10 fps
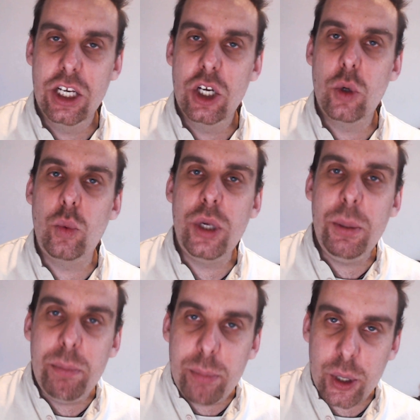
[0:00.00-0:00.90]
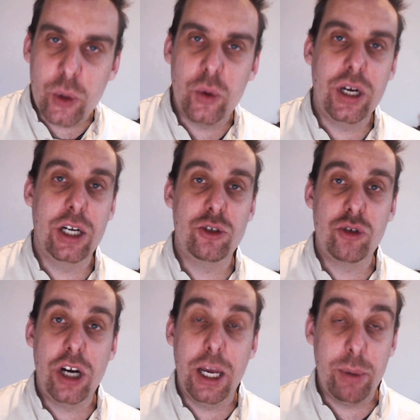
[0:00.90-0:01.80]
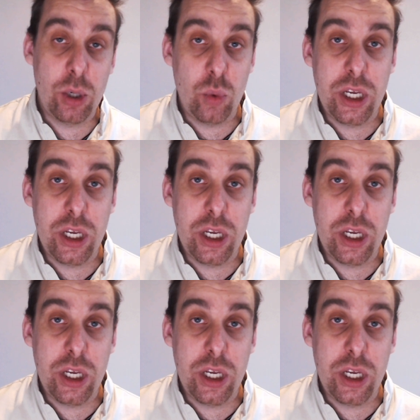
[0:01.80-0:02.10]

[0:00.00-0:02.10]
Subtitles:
We build our tribe and we